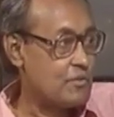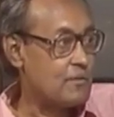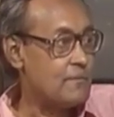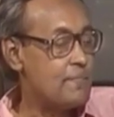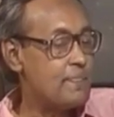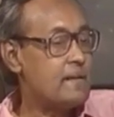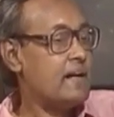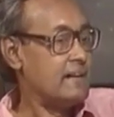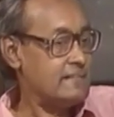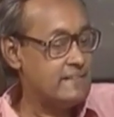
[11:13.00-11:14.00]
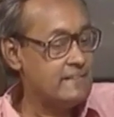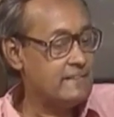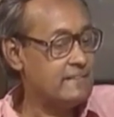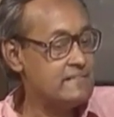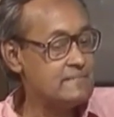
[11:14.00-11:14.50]
mm-hmm. Foucault. I think
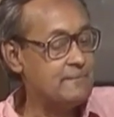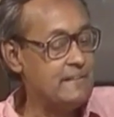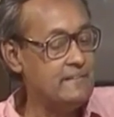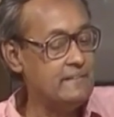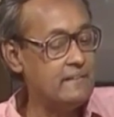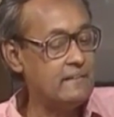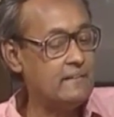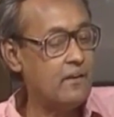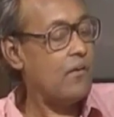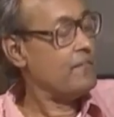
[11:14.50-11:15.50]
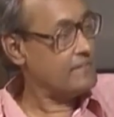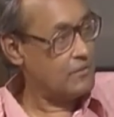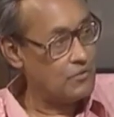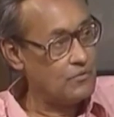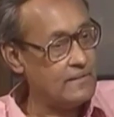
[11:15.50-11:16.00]
he's been, on the
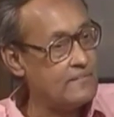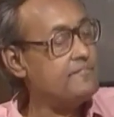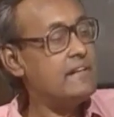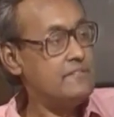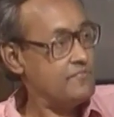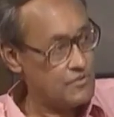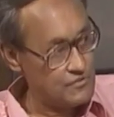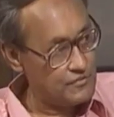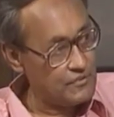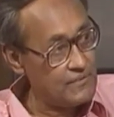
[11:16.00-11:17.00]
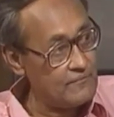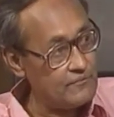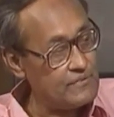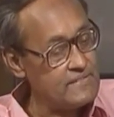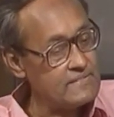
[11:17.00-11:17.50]
whole, a very fruitful
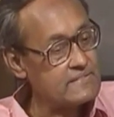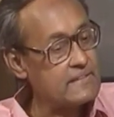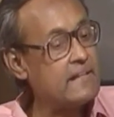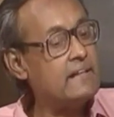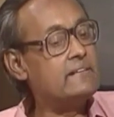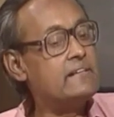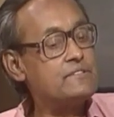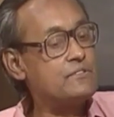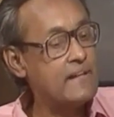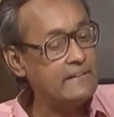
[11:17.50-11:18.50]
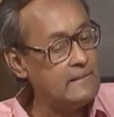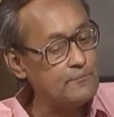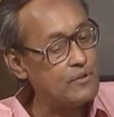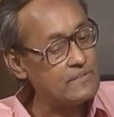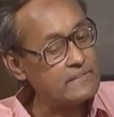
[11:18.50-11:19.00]
influence, and as you rightly
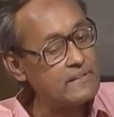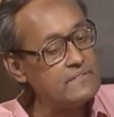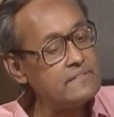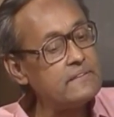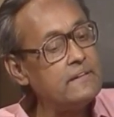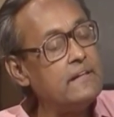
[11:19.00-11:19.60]
pointed out,